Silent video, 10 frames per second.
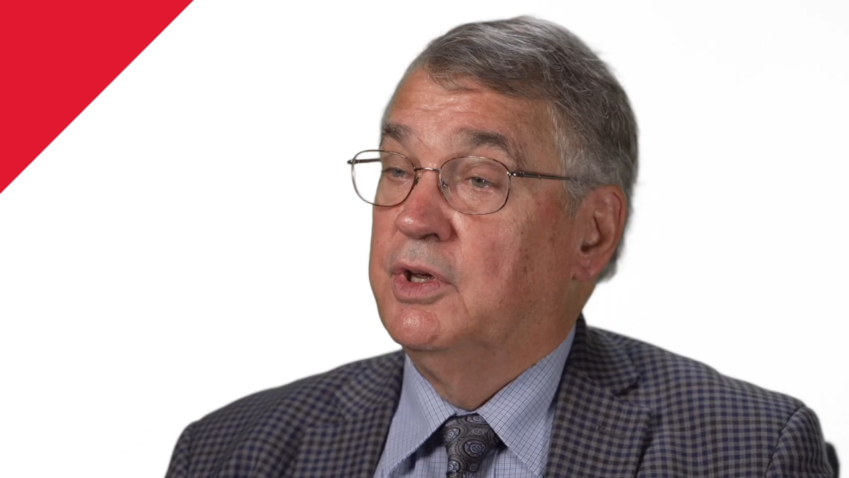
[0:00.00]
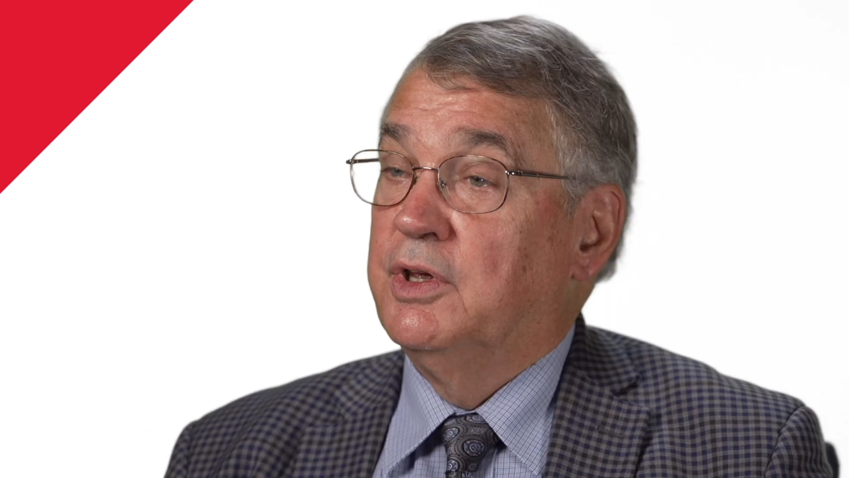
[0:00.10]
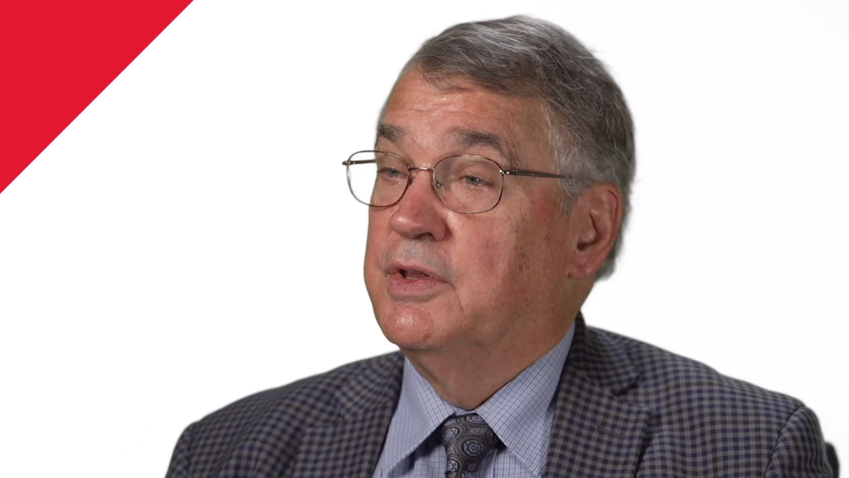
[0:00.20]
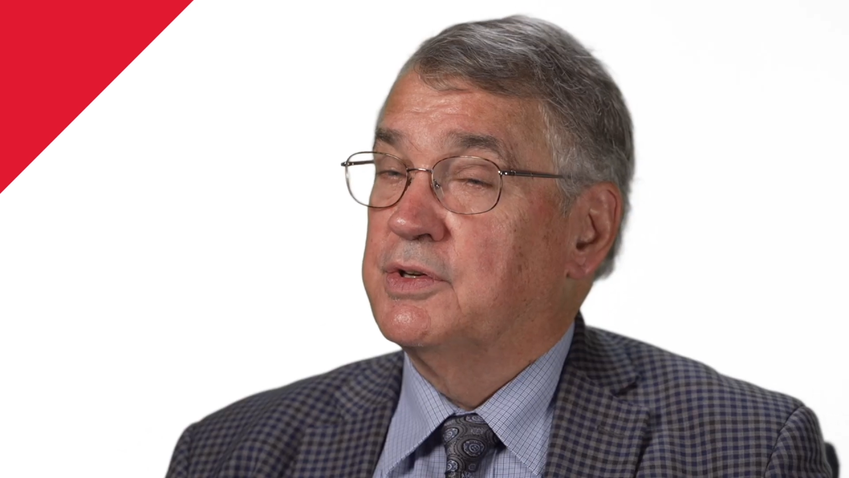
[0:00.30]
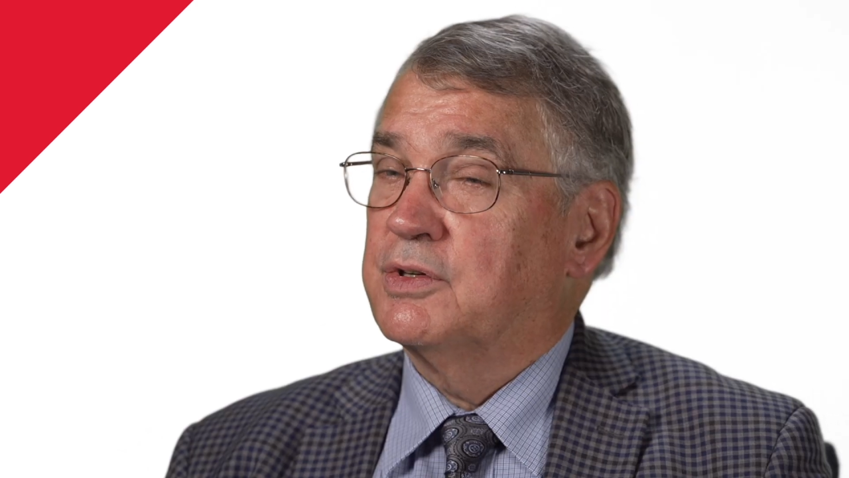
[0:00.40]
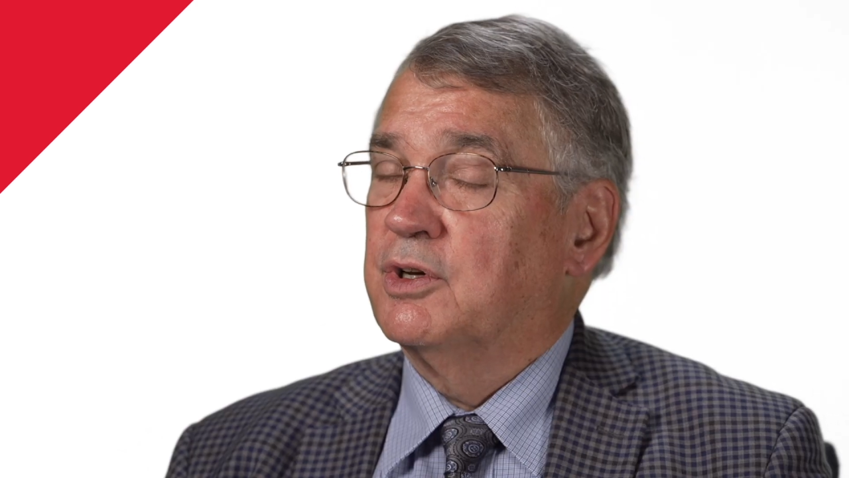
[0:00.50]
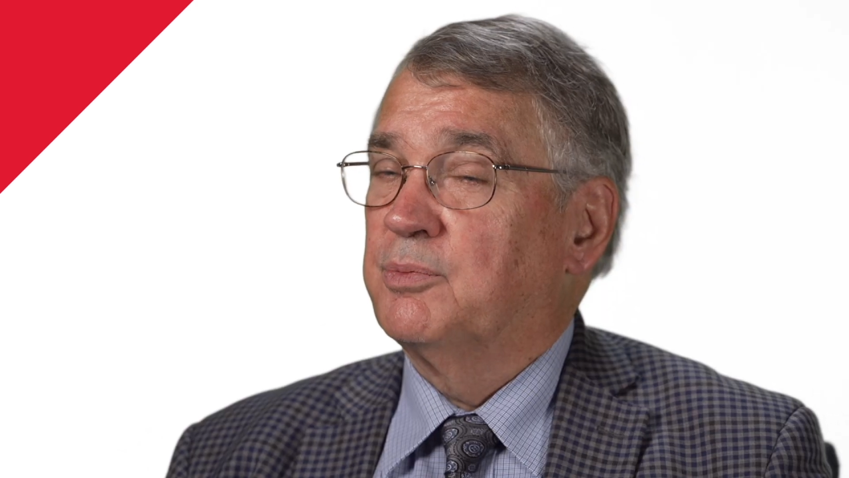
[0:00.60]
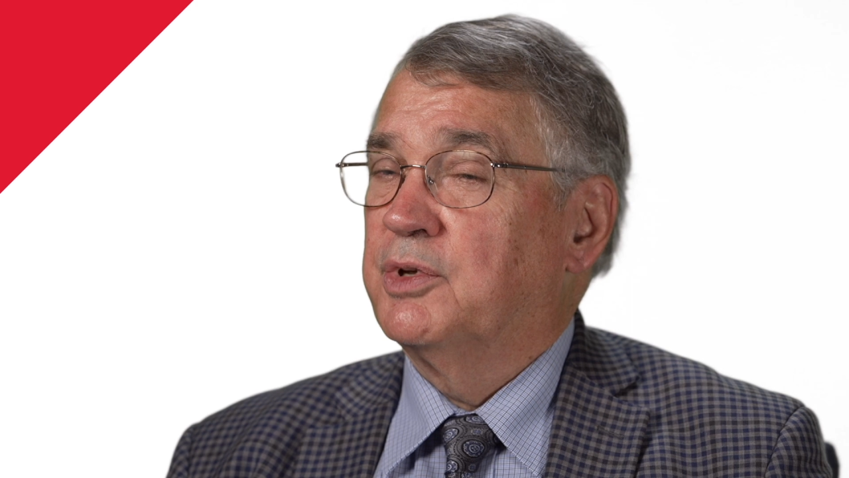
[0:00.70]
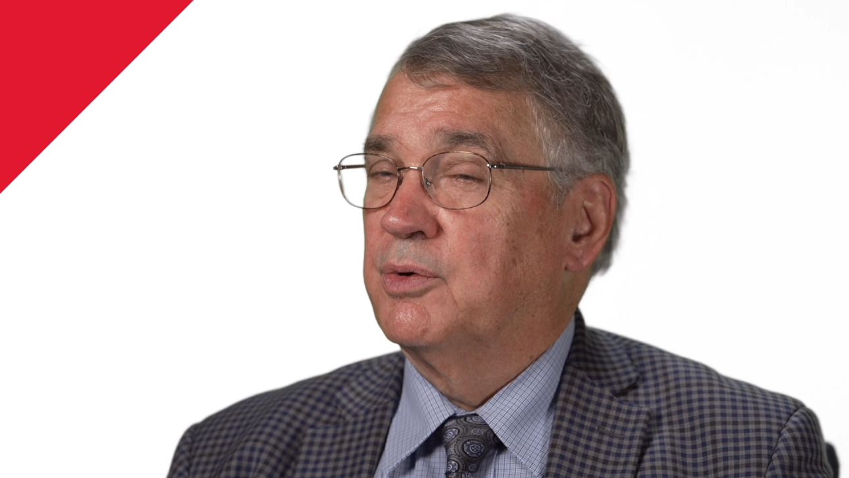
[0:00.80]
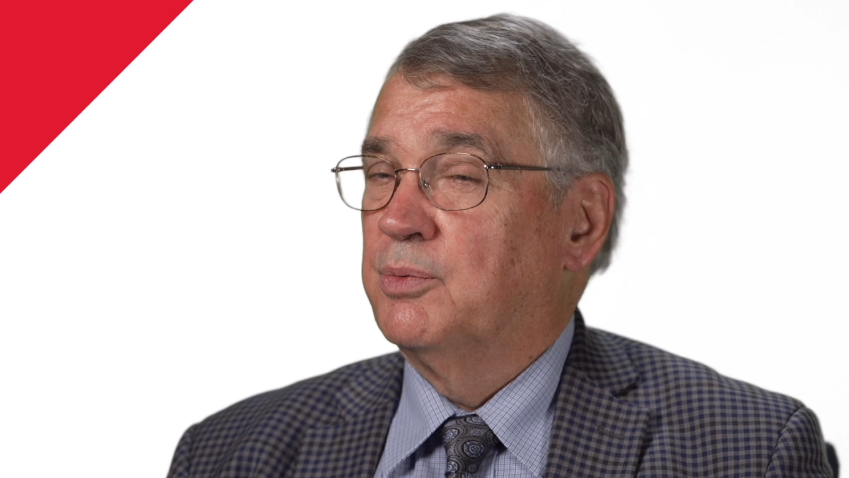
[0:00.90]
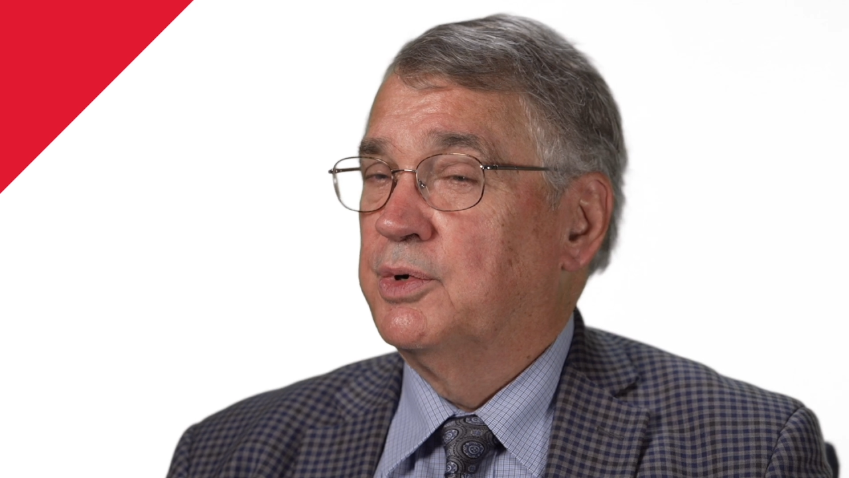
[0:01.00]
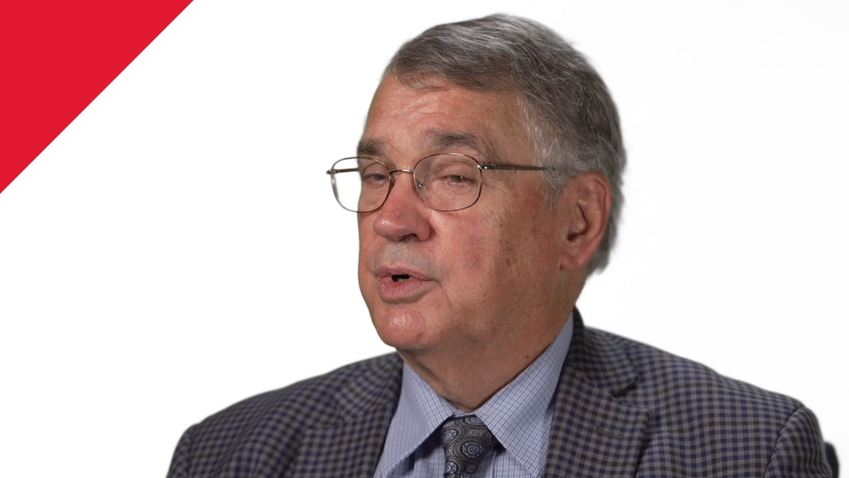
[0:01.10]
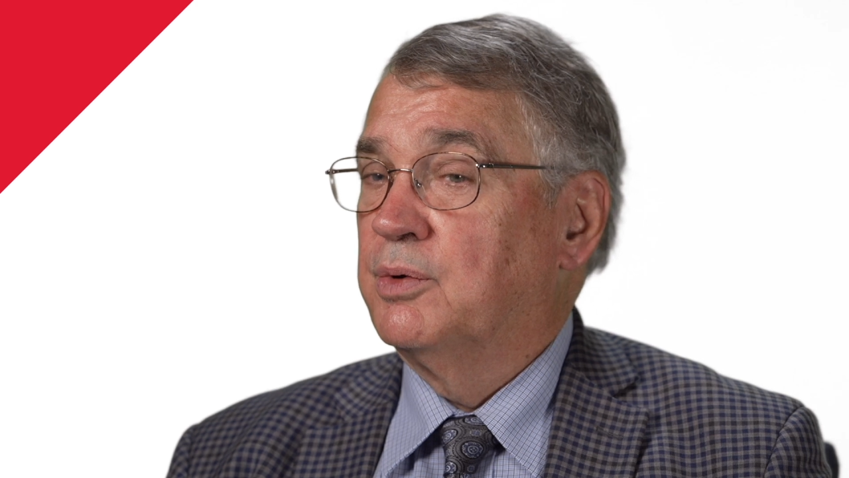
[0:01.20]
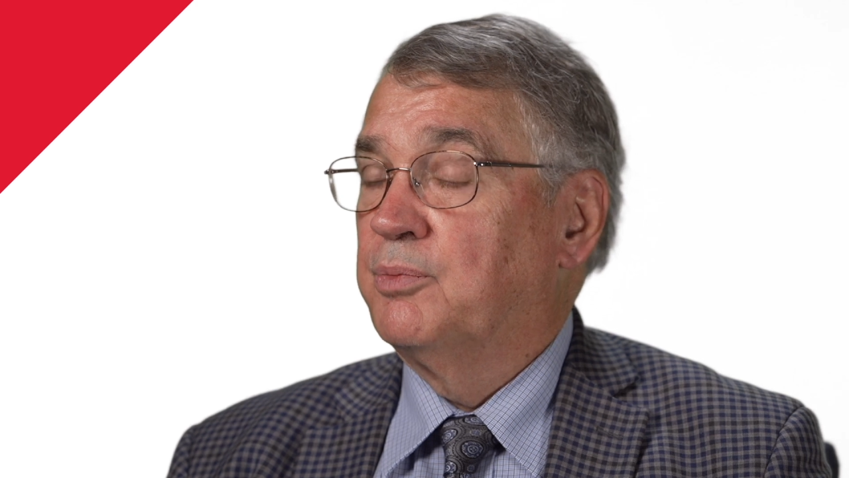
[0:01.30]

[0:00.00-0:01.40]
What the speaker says: And this is going to be a real